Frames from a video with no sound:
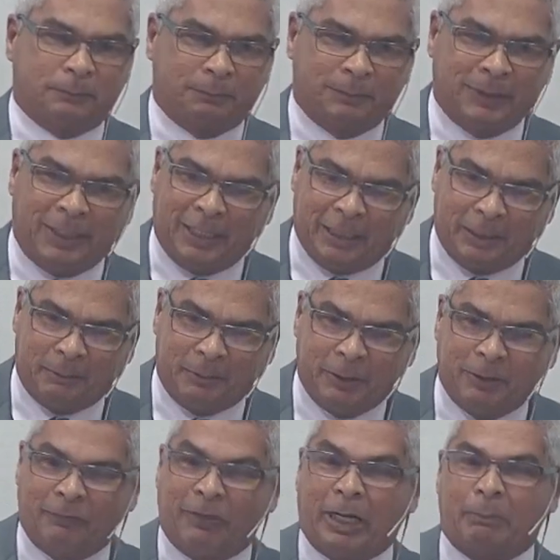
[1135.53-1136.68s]
God will
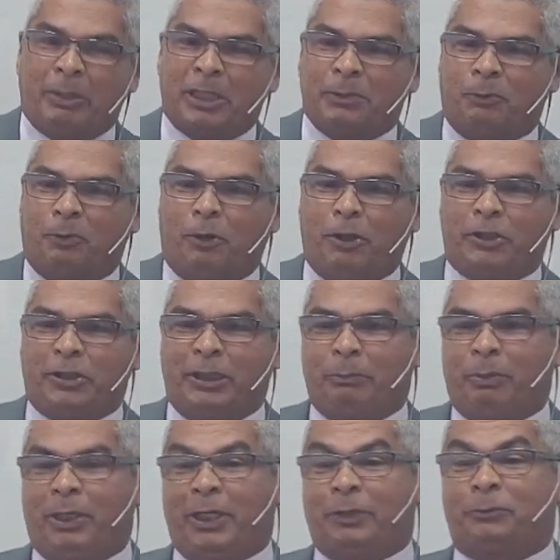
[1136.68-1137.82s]
dry up all
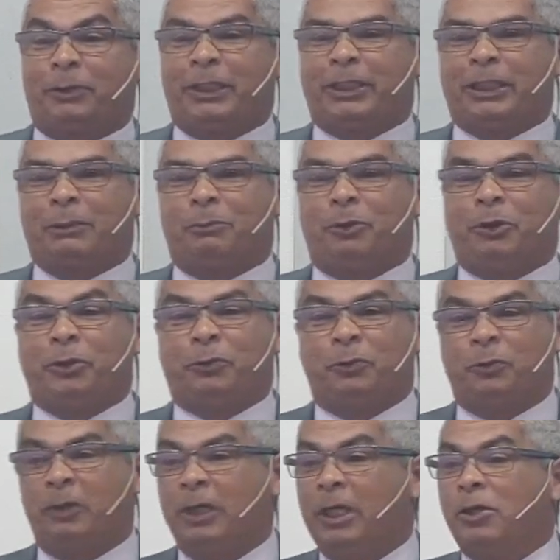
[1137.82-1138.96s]
your tears. There's not
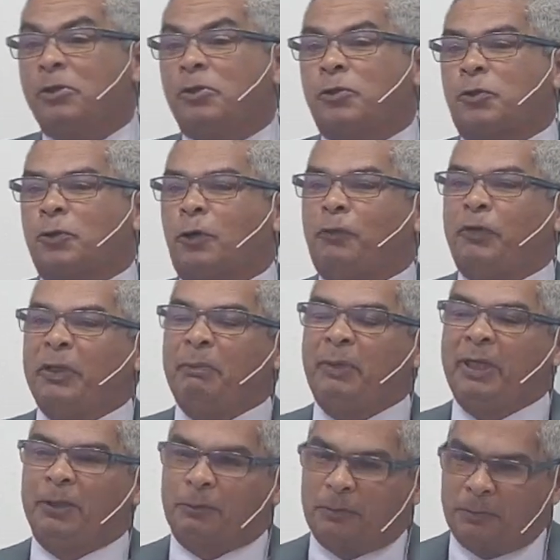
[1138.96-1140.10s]
going to have death and
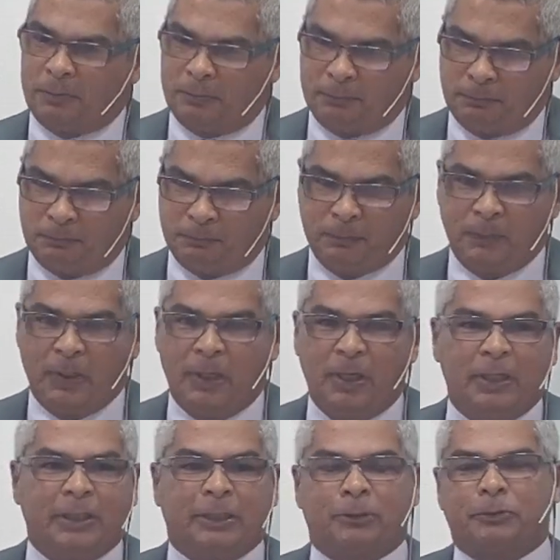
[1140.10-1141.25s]
tears or any